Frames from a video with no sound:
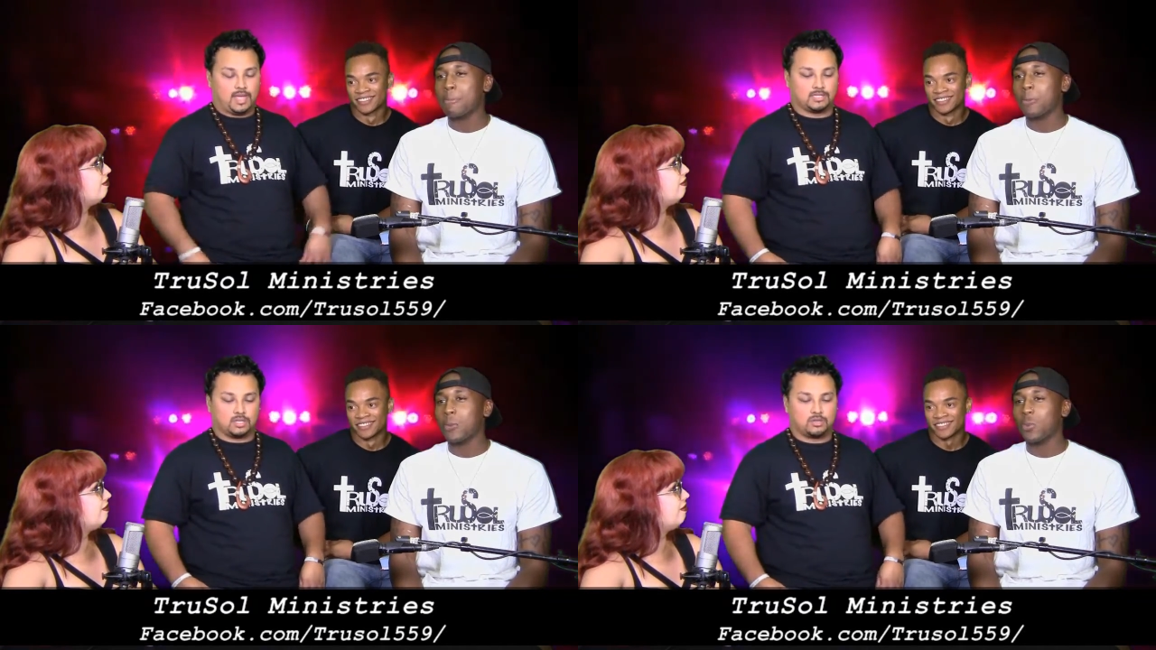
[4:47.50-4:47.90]

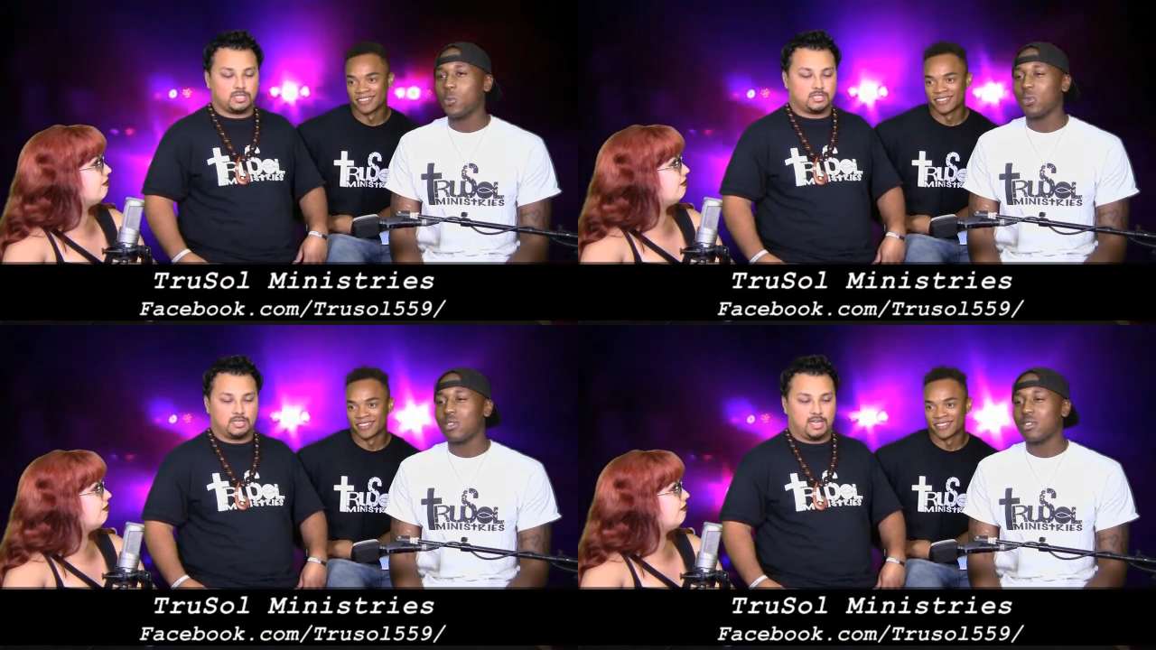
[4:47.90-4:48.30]
Speaker 1: as a
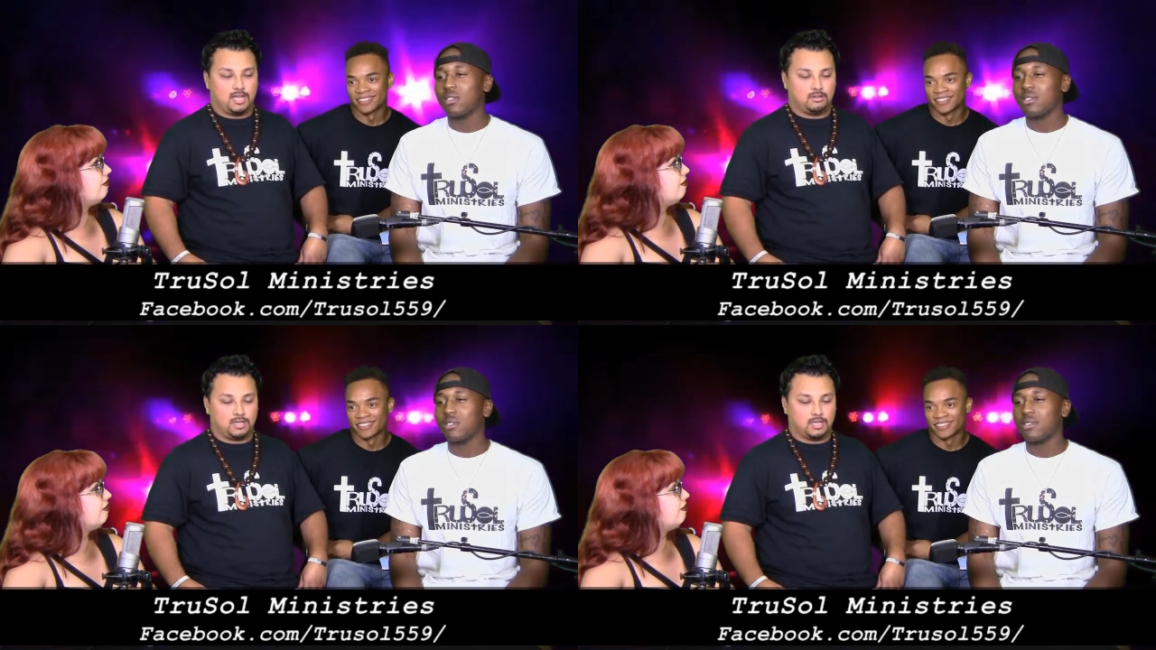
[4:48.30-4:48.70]
Christian
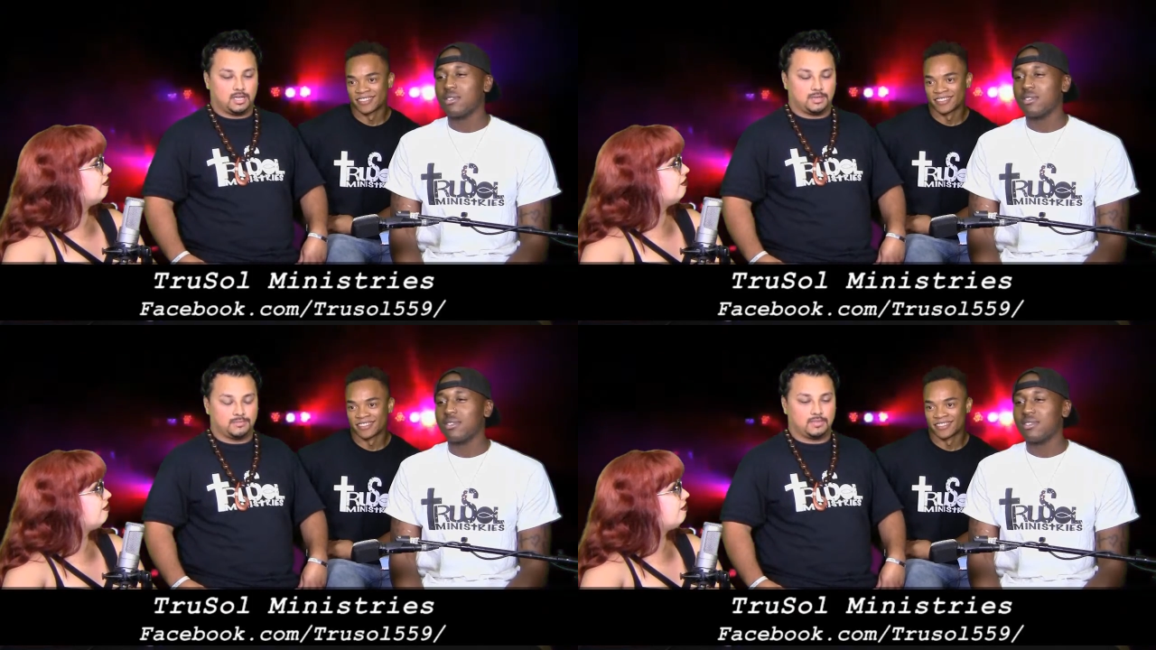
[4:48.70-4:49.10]
now,
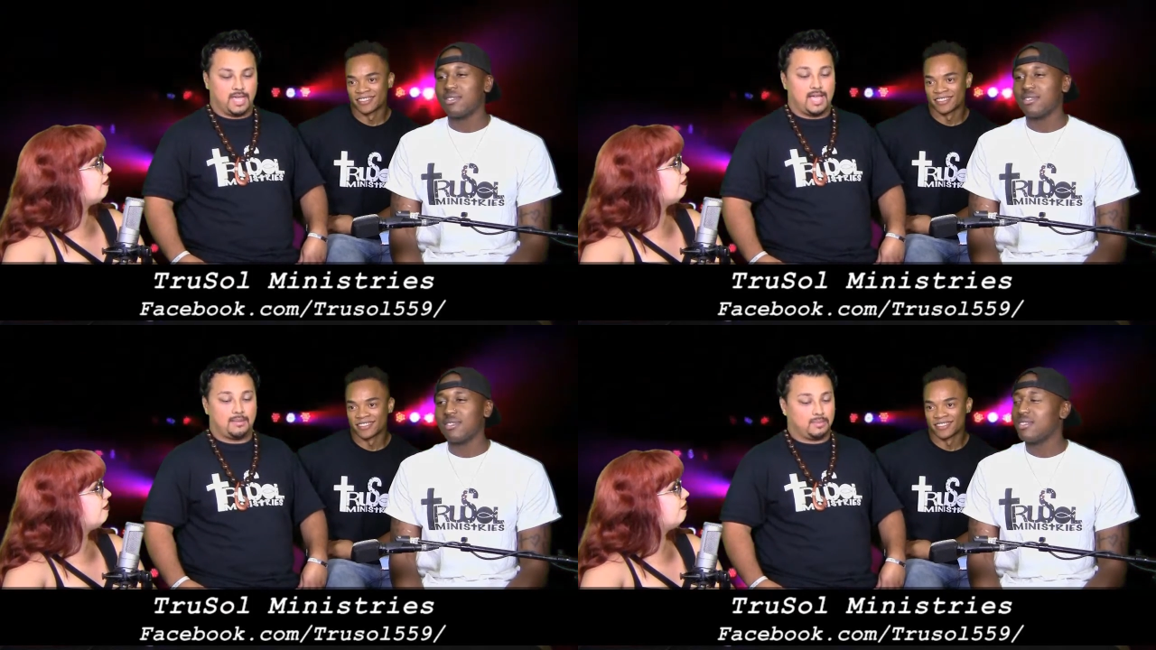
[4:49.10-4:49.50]
uh,
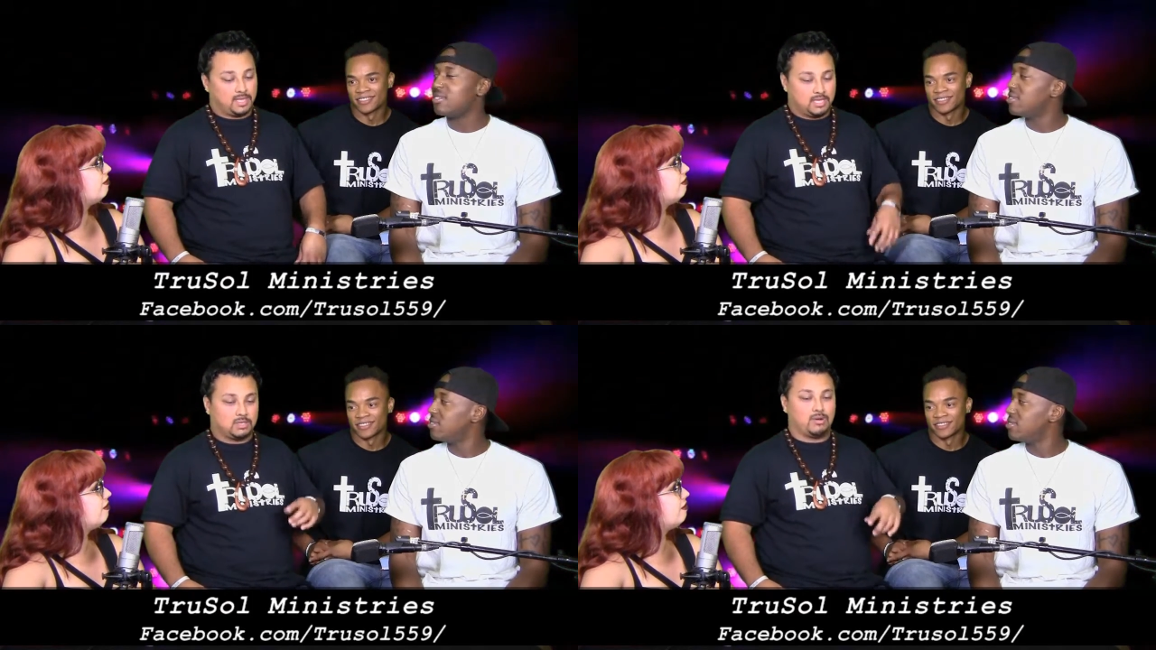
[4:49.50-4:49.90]
yeah,
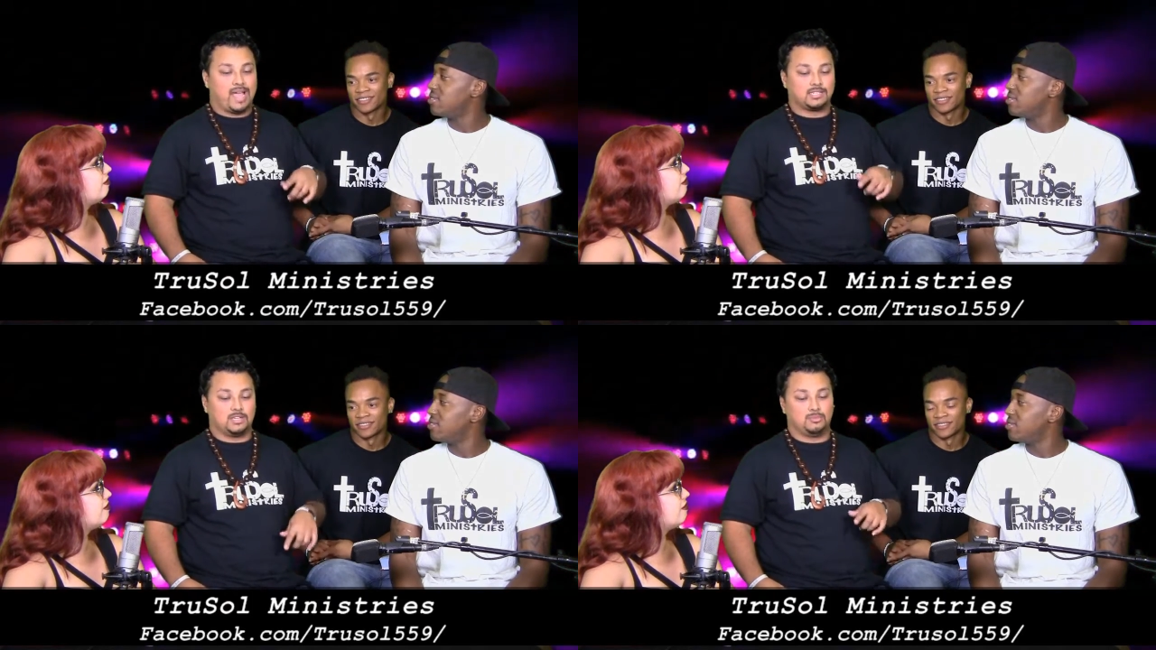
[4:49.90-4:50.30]
this go
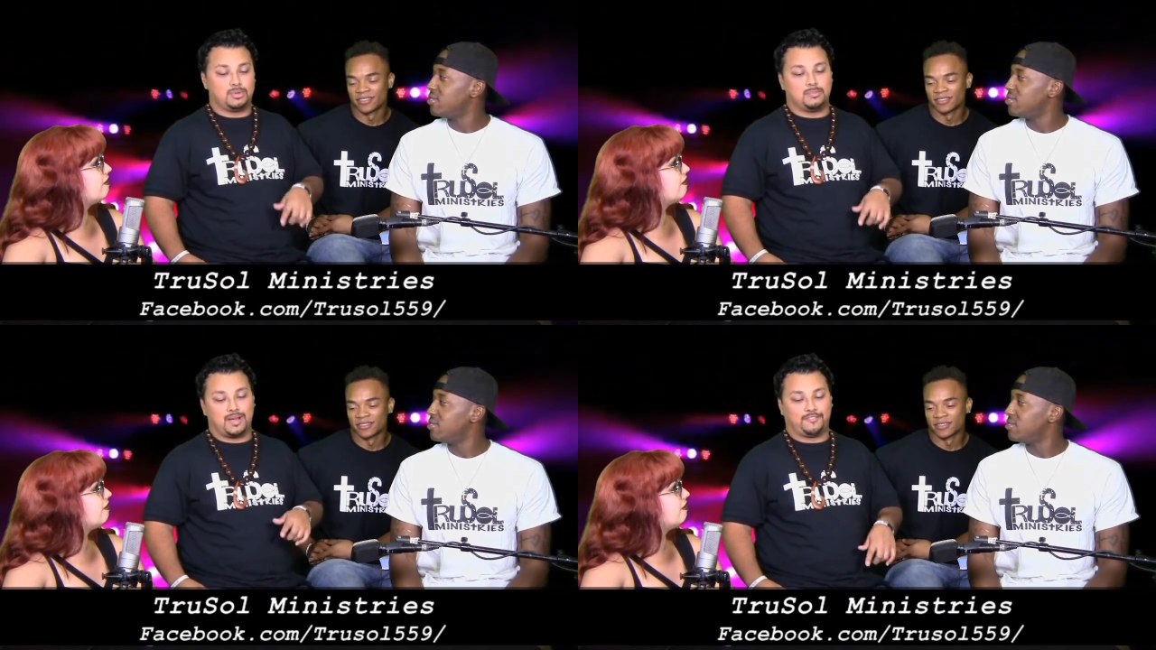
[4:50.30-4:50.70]
actually gonna
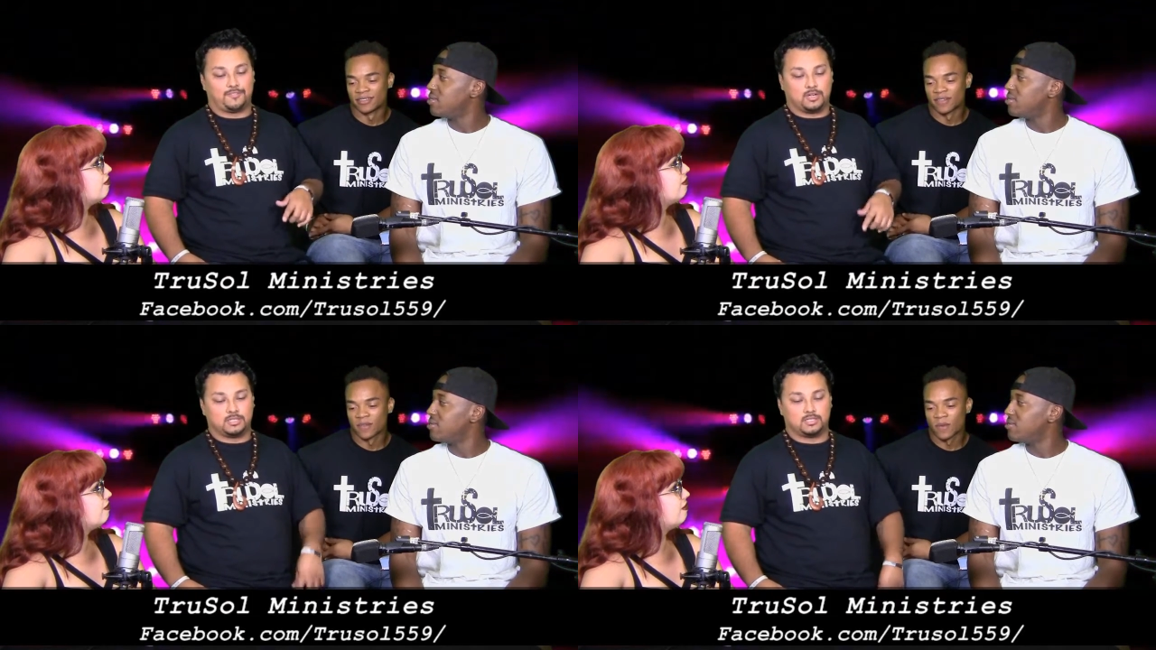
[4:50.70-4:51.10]
be my
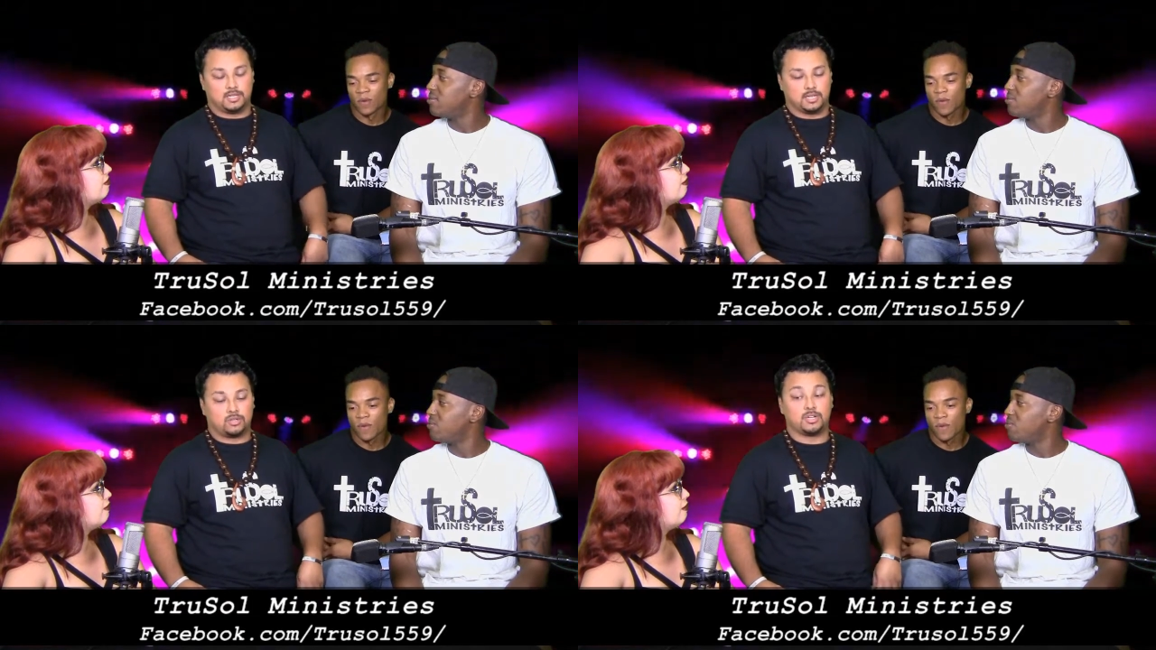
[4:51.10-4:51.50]
first
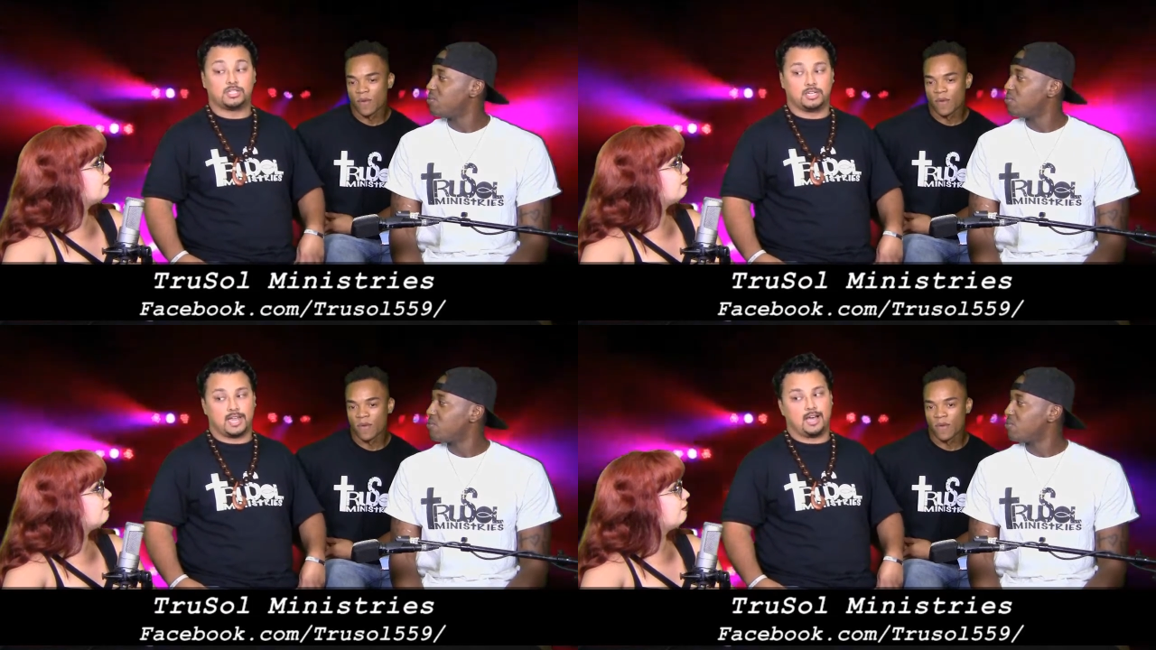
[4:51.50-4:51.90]
uh, Christian